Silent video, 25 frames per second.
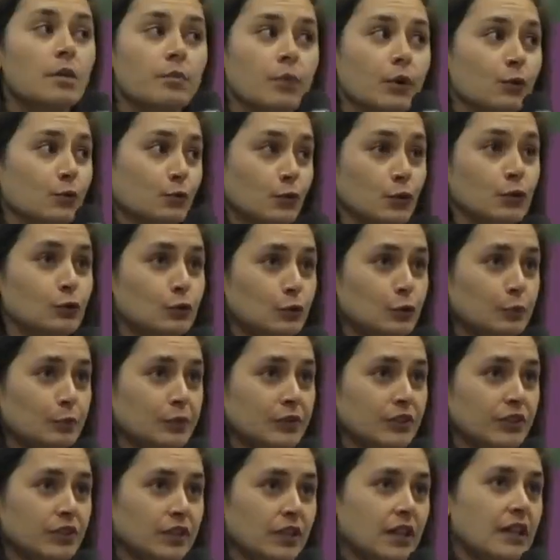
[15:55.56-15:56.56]
But
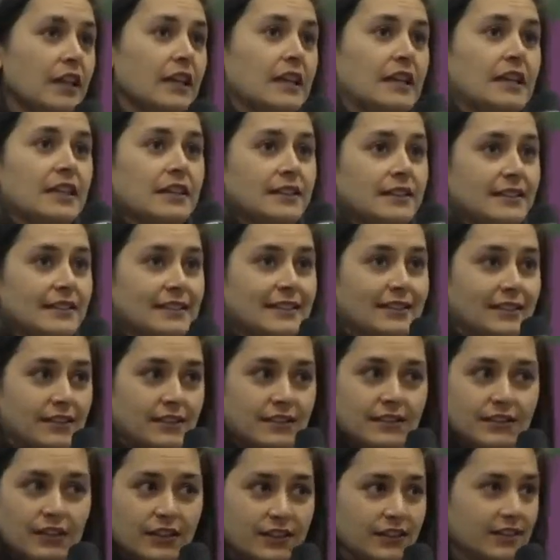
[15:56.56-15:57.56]
rooms is
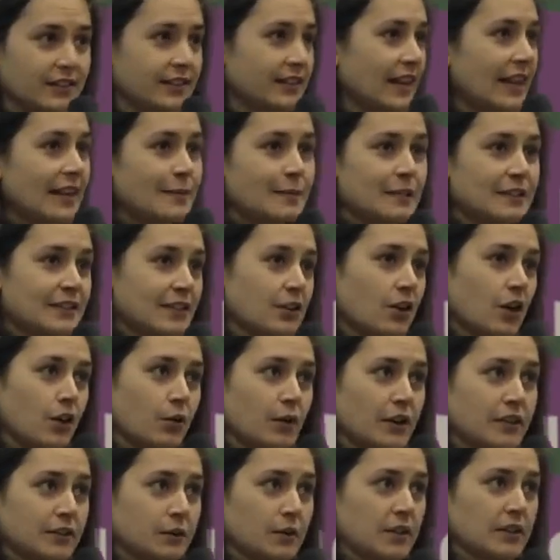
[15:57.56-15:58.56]
the same as it
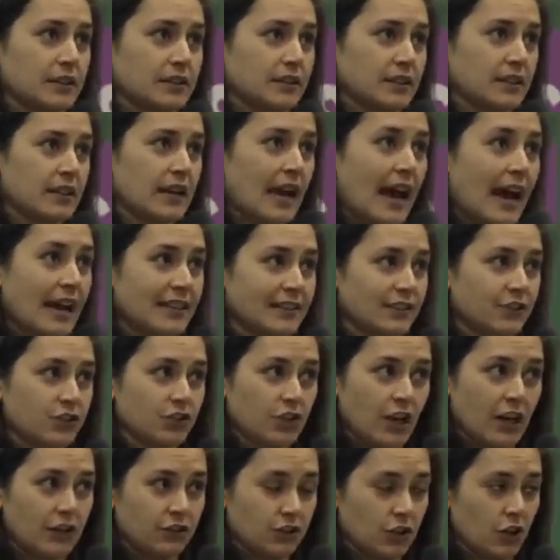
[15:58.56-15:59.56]
always was. It hasn't
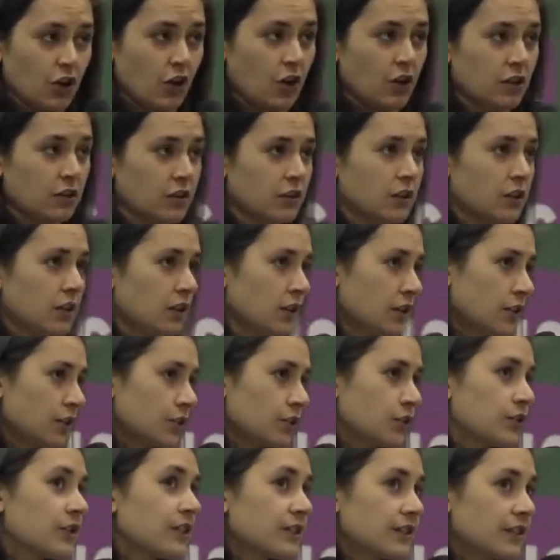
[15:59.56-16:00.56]
changed at all.
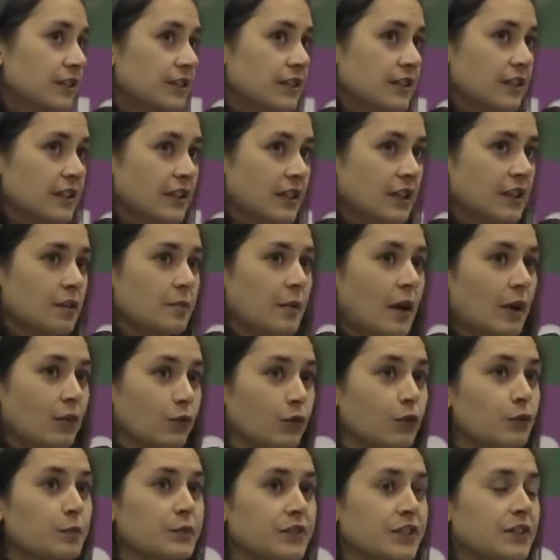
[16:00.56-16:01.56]
So this is thinking about
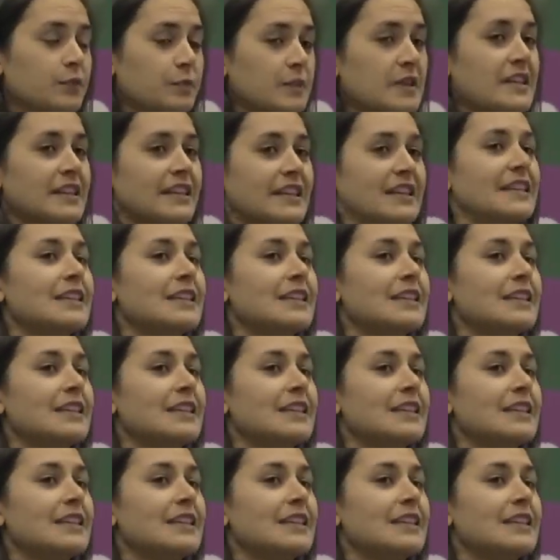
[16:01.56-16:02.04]
rooms as being